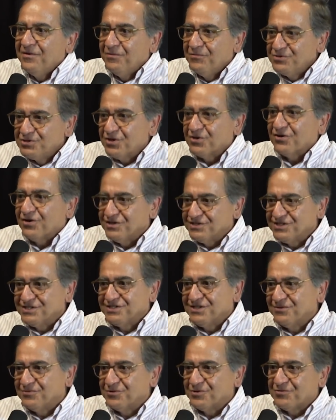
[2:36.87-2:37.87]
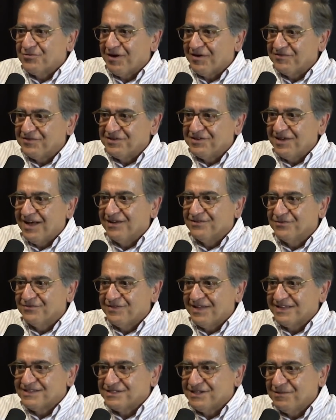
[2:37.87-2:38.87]
which are consistent with gravity out of
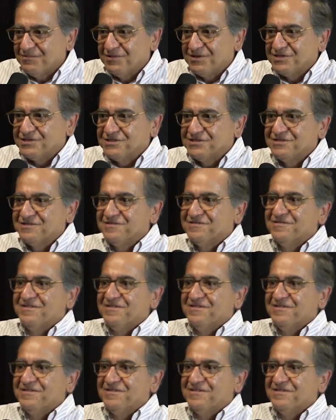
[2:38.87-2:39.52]
that same list.